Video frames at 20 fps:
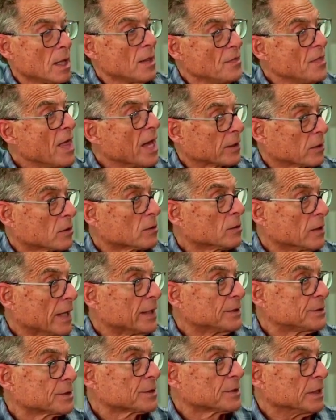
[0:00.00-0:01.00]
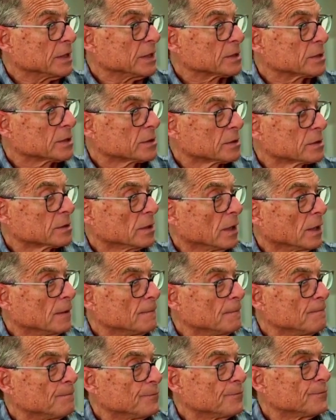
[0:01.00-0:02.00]
that creates this
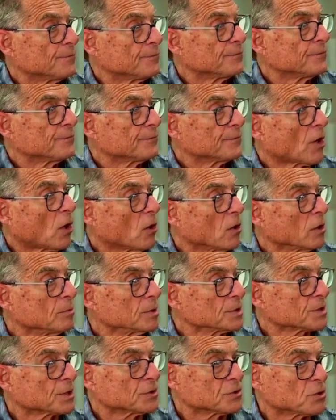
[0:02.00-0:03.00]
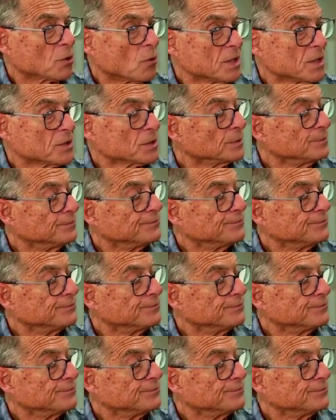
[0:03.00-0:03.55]
horrible situation.